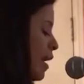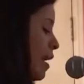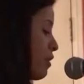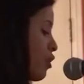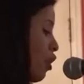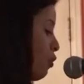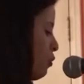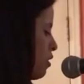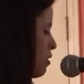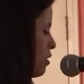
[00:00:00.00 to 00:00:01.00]
And
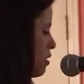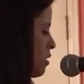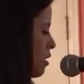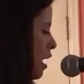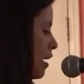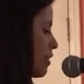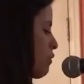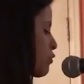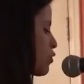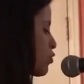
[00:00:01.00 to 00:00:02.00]
no, I
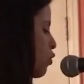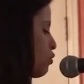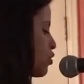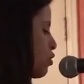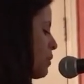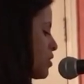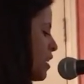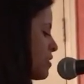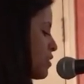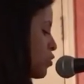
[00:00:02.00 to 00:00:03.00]
never stole so much
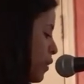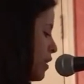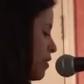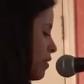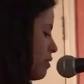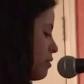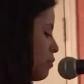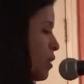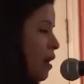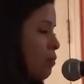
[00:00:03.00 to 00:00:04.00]
as a Twinkie
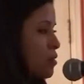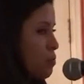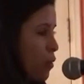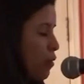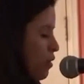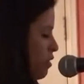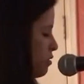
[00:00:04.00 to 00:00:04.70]
when I was broke.